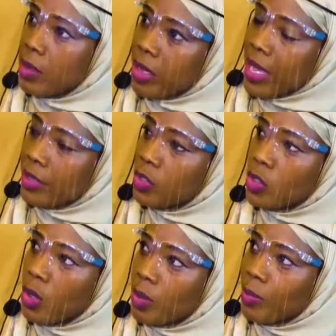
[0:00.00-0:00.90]
the
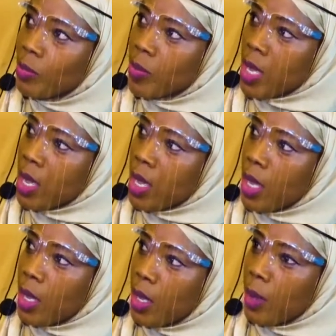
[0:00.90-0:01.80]
hands-on
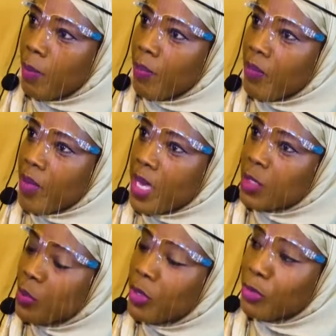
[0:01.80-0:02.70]

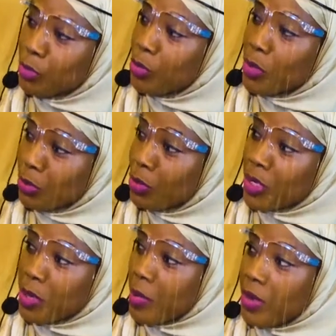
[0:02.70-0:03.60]
experience you were
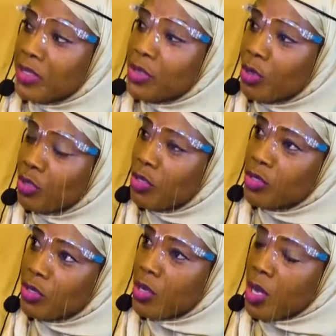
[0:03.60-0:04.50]
talking about. It's not
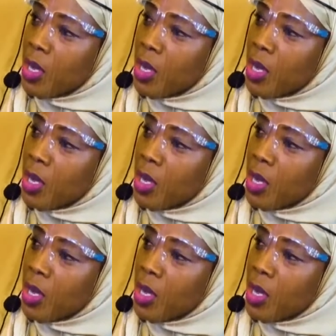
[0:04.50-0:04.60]
just